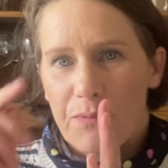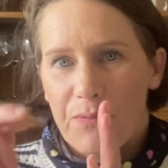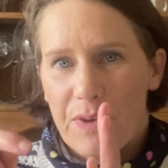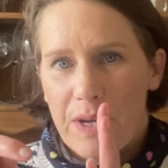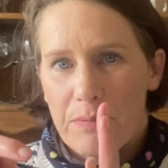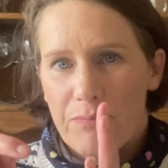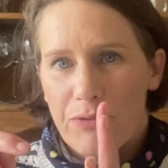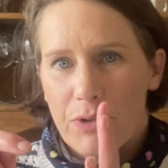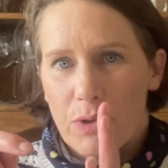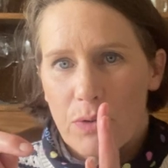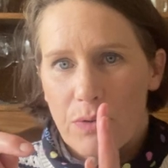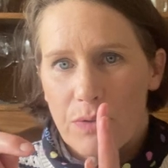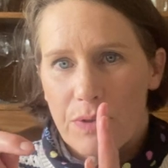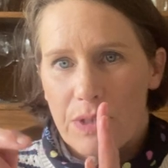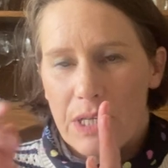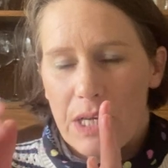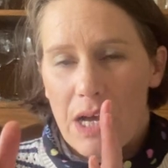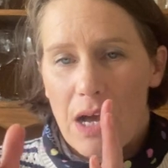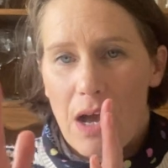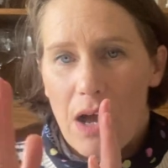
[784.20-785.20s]
fabric on
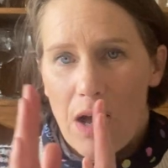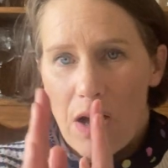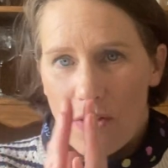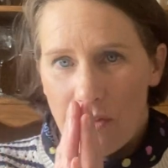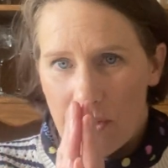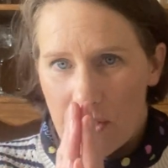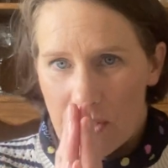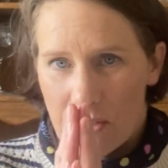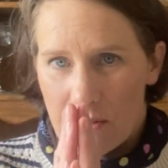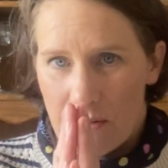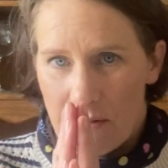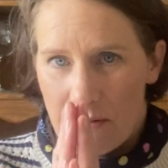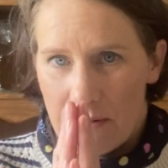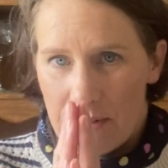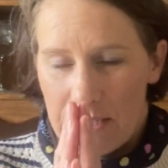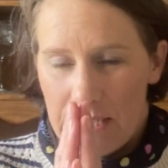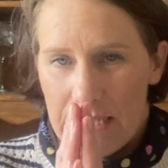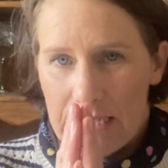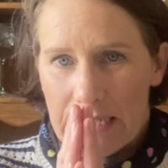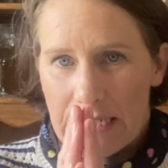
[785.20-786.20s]
the other
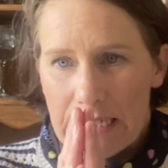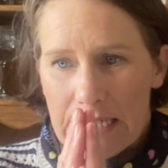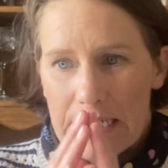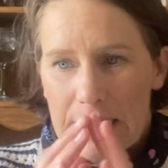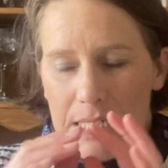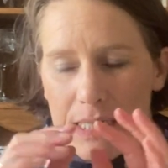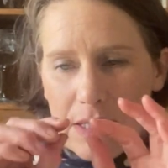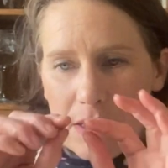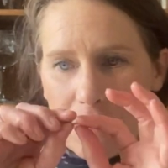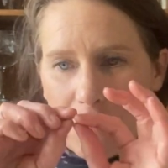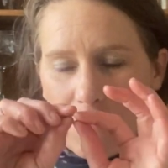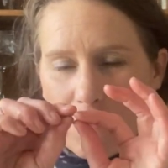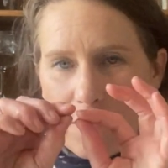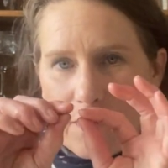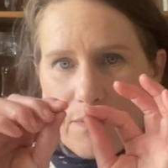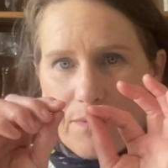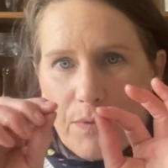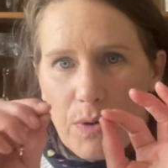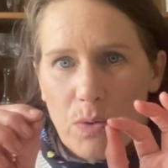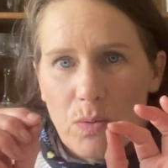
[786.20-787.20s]
side,
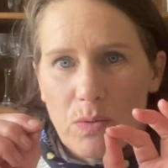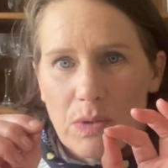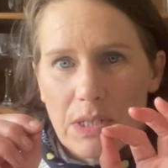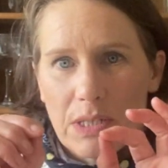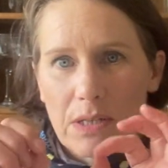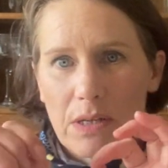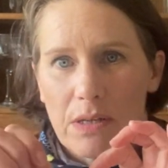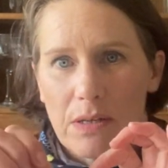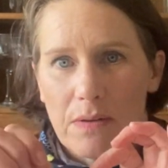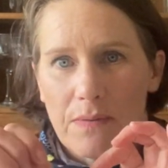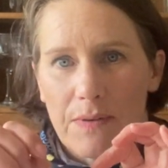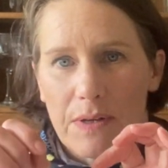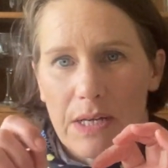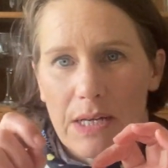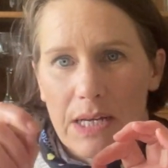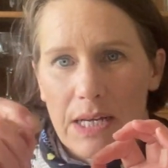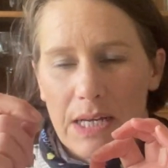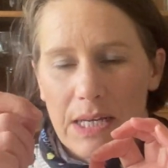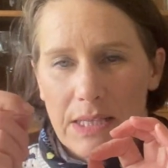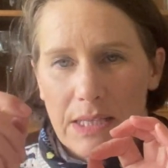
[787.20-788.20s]
fold it
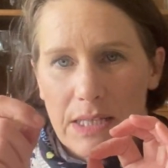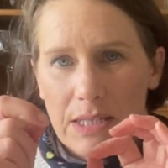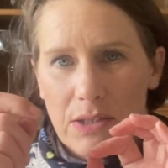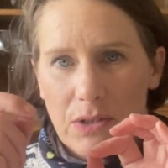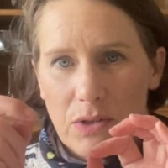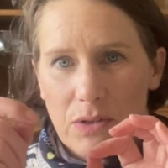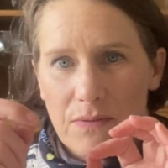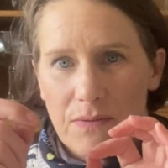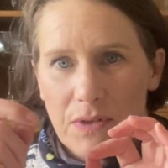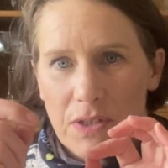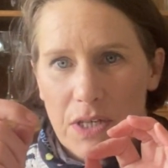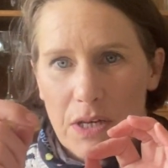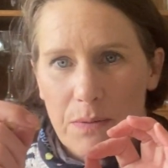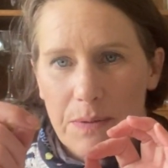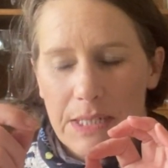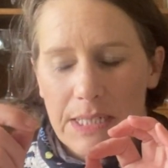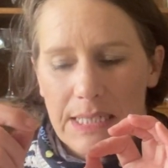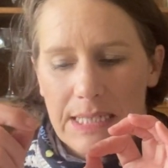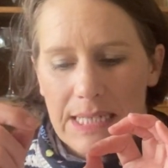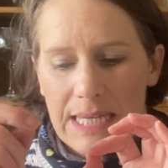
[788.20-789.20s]
over, and then sort of sew
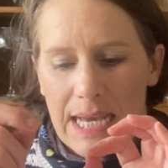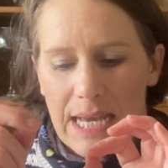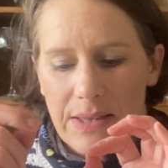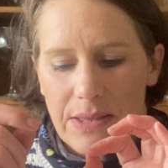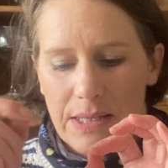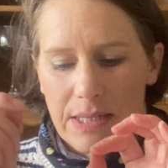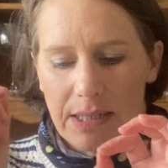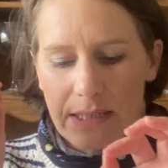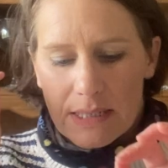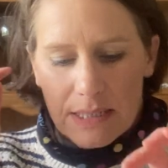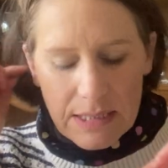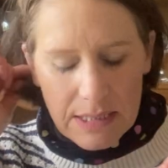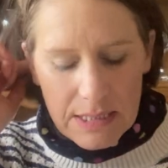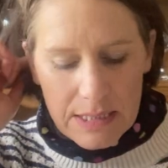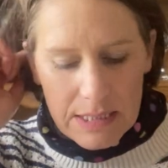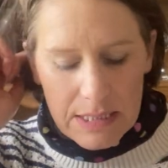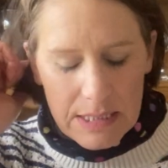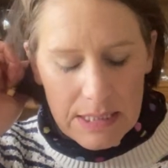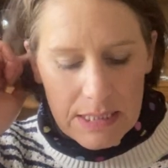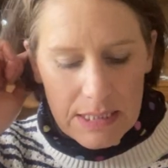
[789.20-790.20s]
it together.
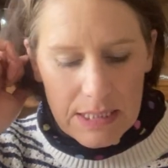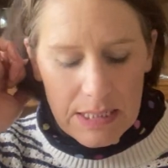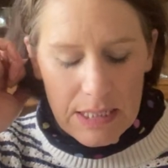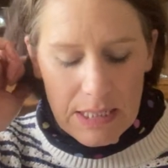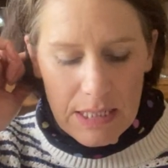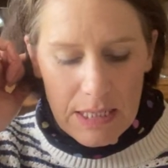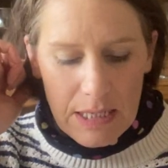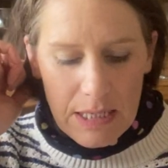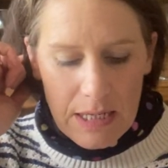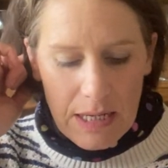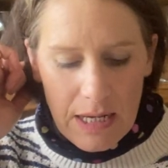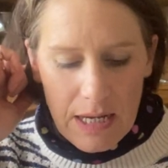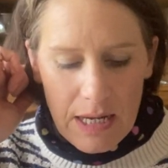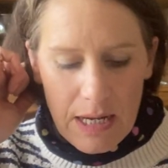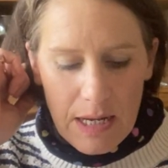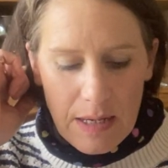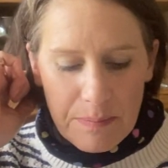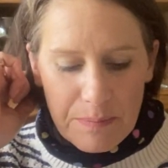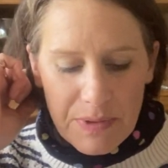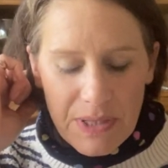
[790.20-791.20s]

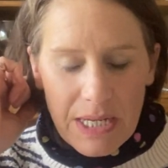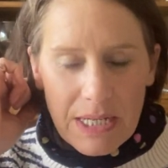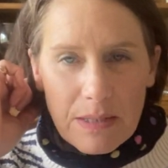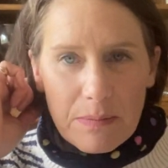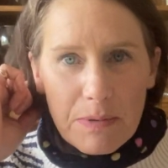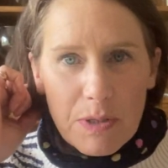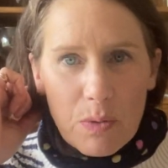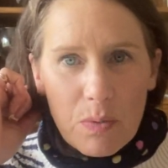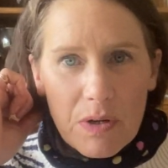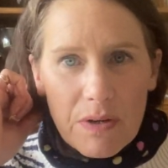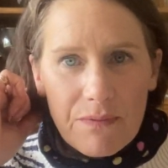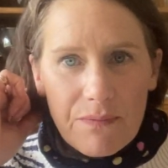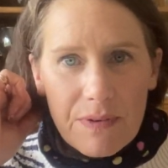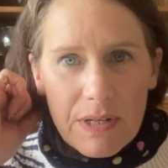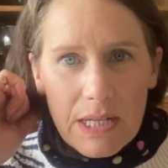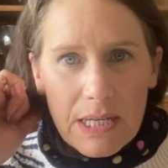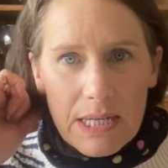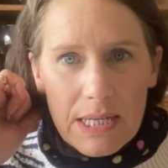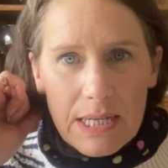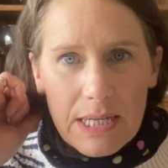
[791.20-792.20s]
But that can be quite
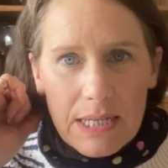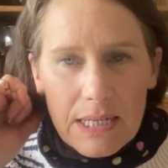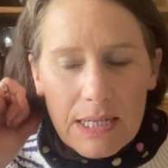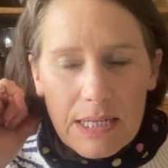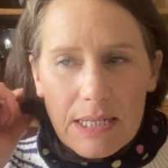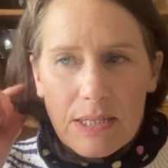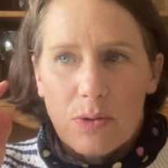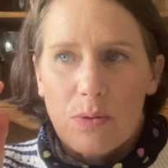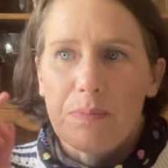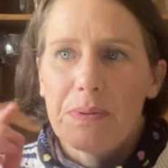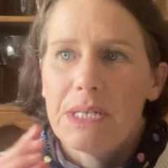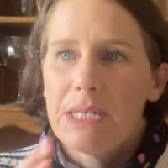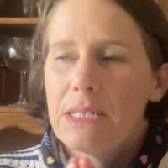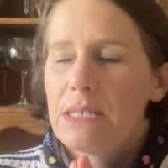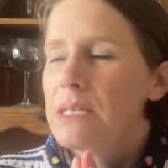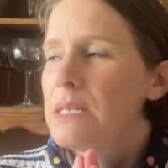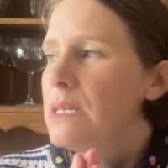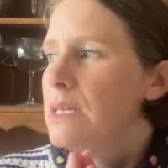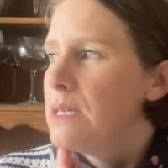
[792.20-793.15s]
fiddly and a little bit,